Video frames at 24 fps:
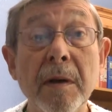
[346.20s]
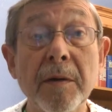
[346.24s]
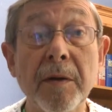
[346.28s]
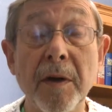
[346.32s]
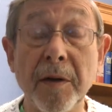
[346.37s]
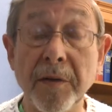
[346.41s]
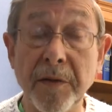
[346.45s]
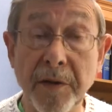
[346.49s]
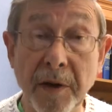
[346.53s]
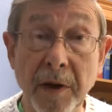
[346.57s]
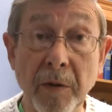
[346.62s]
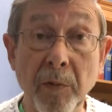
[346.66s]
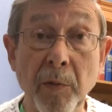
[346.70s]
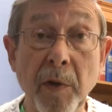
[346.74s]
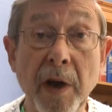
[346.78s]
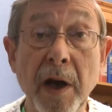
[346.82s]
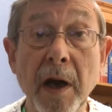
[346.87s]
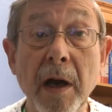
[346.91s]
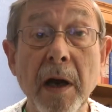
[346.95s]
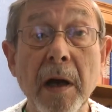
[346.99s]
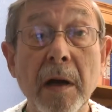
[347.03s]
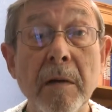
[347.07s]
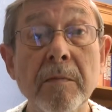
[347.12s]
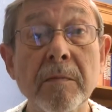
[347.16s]
that think we
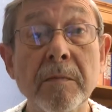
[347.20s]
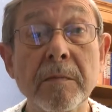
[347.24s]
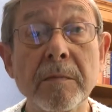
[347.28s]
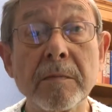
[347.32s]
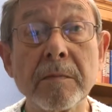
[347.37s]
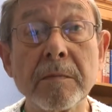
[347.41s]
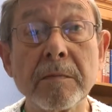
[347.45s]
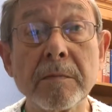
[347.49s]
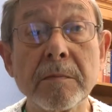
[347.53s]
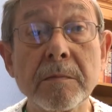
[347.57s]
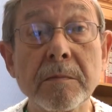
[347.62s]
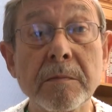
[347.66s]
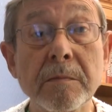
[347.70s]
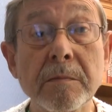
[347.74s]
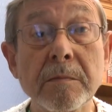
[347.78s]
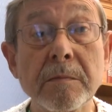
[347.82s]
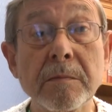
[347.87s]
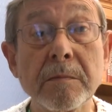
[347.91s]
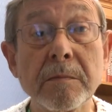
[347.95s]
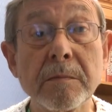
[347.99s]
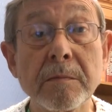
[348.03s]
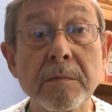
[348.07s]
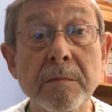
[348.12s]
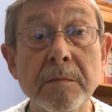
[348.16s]
are.
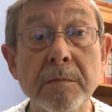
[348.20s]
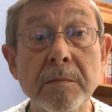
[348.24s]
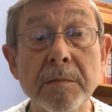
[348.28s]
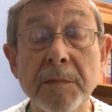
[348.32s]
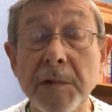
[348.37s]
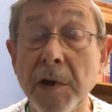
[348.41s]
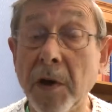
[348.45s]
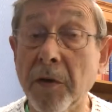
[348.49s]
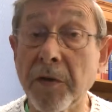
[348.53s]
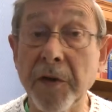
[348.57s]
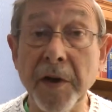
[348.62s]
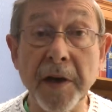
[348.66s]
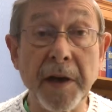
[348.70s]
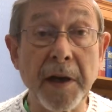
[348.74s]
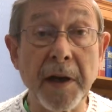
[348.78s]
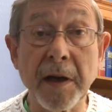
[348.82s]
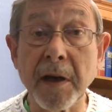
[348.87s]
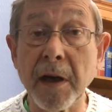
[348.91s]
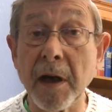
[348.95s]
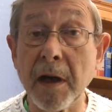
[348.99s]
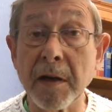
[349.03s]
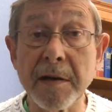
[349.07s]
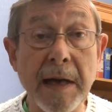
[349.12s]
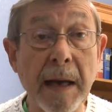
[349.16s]
Don't think it
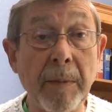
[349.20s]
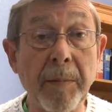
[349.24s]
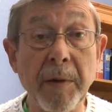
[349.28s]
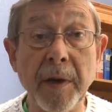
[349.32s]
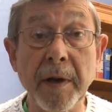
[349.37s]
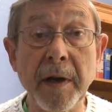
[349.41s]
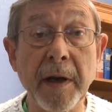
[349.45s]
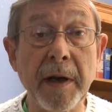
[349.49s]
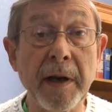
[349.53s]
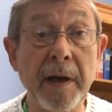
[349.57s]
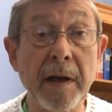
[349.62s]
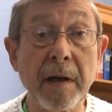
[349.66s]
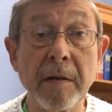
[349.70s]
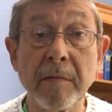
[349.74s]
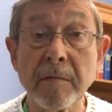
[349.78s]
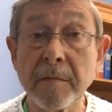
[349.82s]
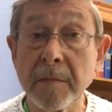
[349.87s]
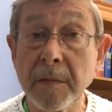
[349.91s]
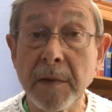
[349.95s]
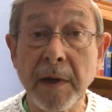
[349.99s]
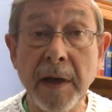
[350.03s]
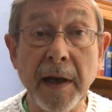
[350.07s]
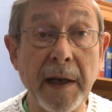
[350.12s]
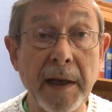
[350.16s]
can't happen here.
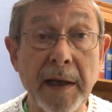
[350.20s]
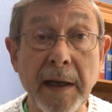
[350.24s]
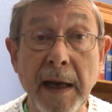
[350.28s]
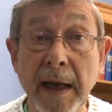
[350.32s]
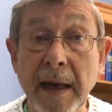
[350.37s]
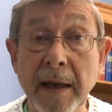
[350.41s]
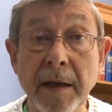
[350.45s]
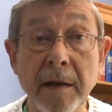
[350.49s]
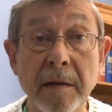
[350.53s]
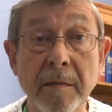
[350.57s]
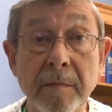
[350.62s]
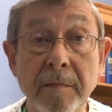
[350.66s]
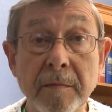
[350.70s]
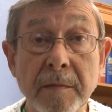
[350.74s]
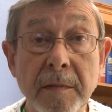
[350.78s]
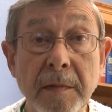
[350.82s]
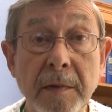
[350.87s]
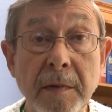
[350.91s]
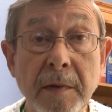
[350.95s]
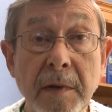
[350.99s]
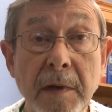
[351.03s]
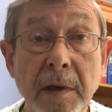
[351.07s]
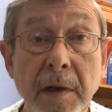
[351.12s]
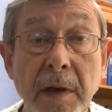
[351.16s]
It can.
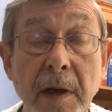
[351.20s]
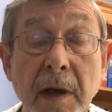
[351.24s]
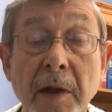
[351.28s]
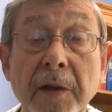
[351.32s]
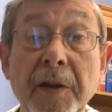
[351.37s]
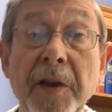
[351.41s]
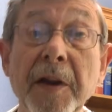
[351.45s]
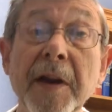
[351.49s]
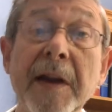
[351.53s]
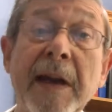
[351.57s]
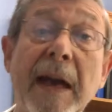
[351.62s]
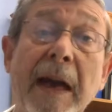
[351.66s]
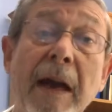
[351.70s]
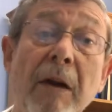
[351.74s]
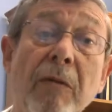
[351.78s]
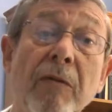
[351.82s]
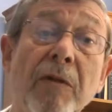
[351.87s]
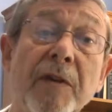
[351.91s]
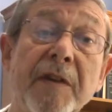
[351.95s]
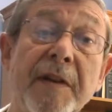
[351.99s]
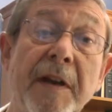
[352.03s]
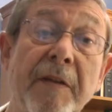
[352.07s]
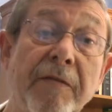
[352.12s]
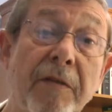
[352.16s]
Think how
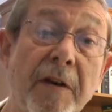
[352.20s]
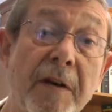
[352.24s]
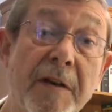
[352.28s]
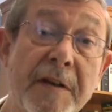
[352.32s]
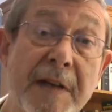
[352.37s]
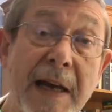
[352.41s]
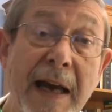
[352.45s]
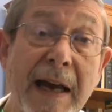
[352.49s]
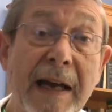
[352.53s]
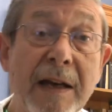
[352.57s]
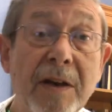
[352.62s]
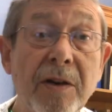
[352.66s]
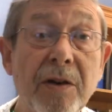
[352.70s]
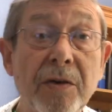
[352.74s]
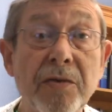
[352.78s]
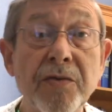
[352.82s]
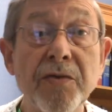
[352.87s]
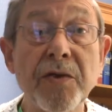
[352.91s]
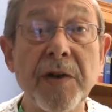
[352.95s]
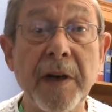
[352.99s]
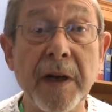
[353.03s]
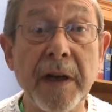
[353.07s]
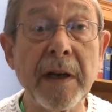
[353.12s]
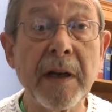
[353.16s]
different our
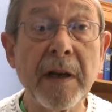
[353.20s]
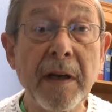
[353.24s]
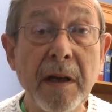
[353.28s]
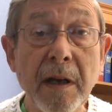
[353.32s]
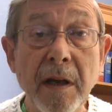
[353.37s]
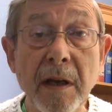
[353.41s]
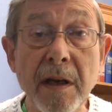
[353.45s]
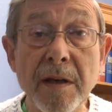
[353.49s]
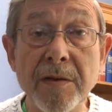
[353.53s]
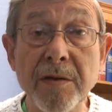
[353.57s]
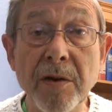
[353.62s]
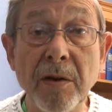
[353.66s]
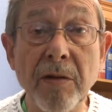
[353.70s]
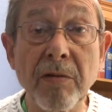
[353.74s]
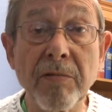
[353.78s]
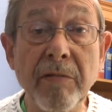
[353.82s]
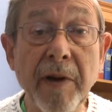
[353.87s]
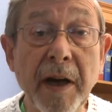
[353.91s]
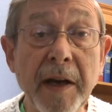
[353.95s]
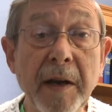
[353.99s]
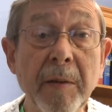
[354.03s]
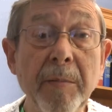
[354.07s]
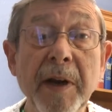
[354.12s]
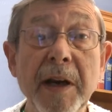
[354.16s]
country has
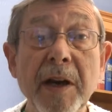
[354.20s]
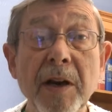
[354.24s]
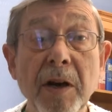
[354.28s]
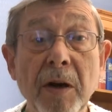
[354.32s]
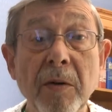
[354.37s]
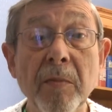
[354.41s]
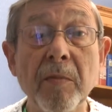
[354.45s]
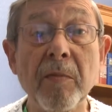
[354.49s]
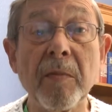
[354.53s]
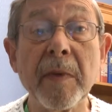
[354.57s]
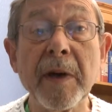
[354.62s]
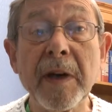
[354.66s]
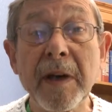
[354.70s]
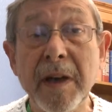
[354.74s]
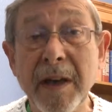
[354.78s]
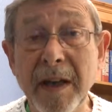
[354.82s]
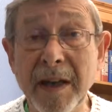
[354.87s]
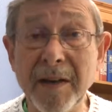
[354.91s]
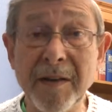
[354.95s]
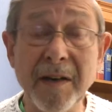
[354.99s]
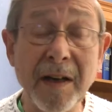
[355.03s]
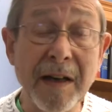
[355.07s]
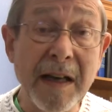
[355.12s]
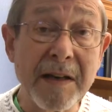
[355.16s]
already become
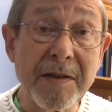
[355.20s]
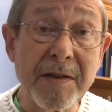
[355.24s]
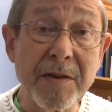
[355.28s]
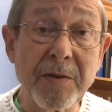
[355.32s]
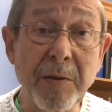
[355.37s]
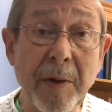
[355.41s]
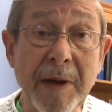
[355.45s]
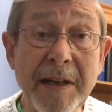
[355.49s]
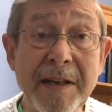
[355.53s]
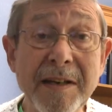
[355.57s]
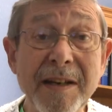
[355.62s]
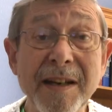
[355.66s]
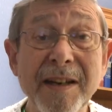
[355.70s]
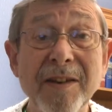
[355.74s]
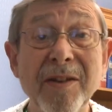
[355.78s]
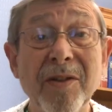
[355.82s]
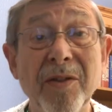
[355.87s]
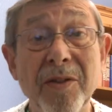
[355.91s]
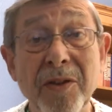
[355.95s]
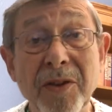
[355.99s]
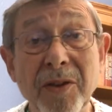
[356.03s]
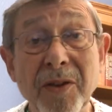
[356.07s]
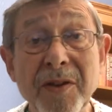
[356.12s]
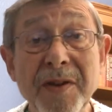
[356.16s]
in the last 20
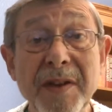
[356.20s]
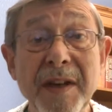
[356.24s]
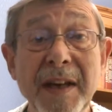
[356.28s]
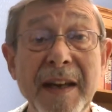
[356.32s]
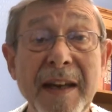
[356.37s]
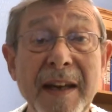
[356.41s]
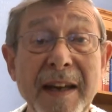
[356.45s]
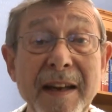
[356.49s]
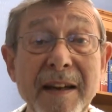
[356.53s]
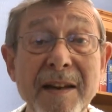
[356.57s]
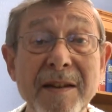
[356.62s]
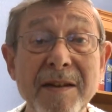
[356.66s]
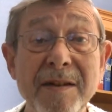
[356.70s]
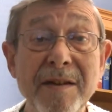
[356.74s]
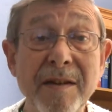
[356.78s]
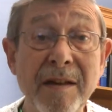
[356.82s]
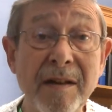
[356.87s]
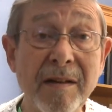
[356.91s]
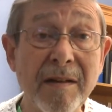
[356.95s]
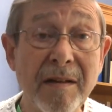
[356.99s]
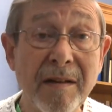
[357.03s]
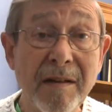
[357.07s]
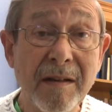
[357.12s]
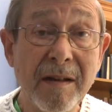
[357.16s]
or 30 years.
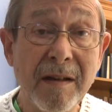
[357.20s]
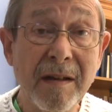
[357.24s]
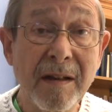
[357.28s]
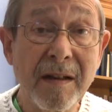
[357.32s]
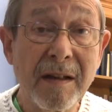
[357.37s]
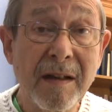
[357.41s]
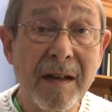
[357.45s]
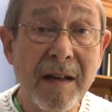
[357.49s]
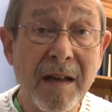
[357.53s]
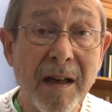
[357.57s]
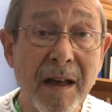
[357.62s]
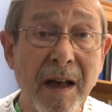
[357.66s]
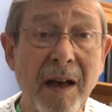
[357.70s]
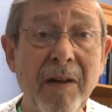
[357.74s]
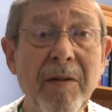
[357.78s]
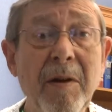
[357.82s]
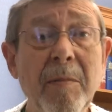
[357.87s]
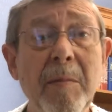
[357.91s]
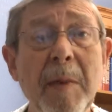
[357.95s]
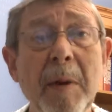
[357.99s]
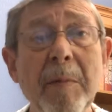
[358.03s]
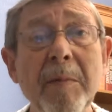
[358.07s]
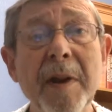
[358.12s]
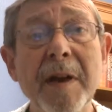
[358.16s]
I
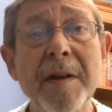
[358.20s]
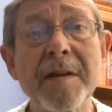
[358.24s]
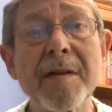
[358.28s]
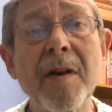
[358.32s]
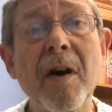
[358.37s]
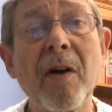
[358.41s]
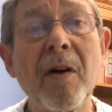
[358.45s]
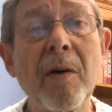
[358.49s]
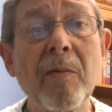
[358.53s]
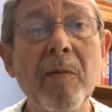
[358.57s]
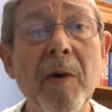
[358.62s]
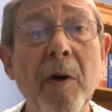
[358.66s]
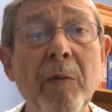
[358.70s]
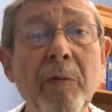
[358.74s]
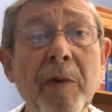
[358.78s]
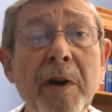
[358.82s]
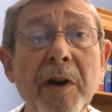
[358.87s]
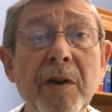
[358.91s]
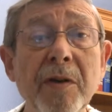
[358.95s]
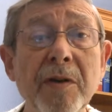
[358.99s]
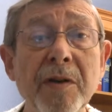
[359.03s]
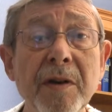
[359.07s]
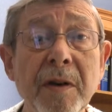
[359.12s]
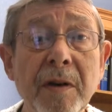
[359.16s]
remember the time when we
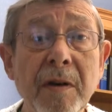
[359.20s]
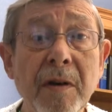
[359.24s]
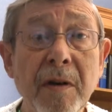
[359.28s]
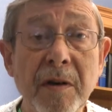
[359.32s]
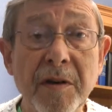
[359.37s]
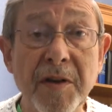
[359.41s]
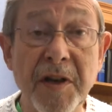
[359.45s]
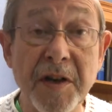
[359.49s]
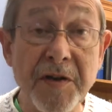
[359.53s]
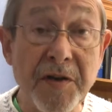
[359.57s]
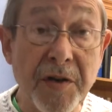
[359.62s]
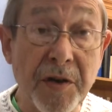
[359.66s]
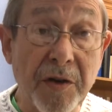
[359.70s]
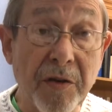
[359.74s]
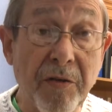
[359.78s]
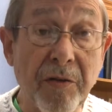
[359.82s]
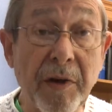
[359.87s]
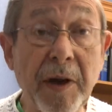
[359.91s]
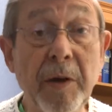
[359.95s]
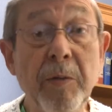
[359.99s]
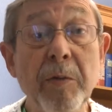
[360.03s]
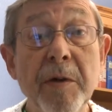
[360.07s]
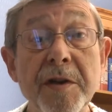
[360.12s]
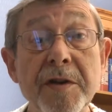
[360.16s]
could
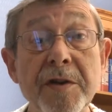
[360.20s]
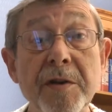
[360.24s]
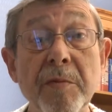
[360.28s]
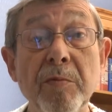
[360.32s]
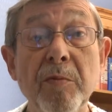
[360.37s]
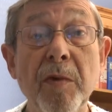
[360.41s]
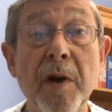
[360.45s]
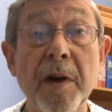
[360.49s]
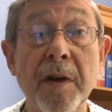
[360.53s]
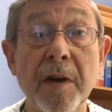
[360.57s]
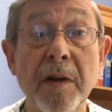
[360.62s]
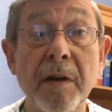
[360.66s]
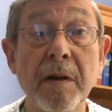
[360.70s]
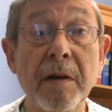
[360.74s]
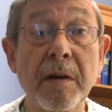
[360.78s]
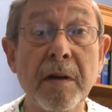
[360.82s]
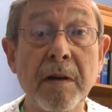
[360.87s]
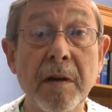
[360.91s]
disagree with someone